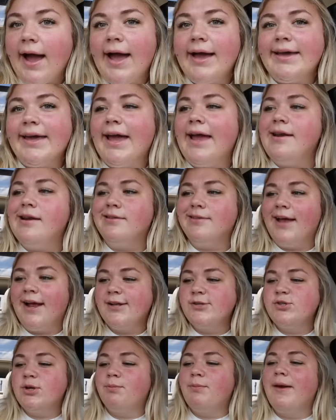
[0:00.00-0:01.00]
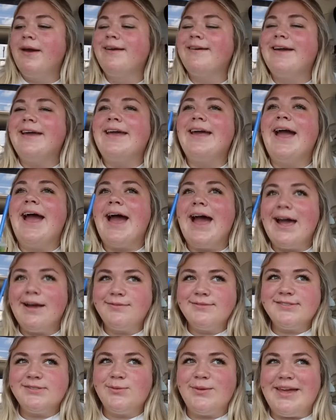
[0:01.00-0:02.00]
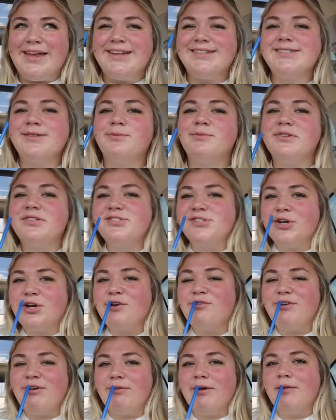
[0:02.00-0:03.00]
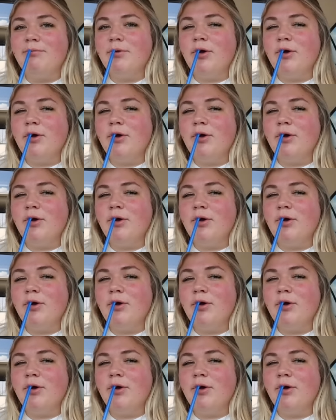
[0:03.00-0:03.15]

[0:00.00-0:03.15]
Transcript: I get an electric berry half sweet with sugar free Red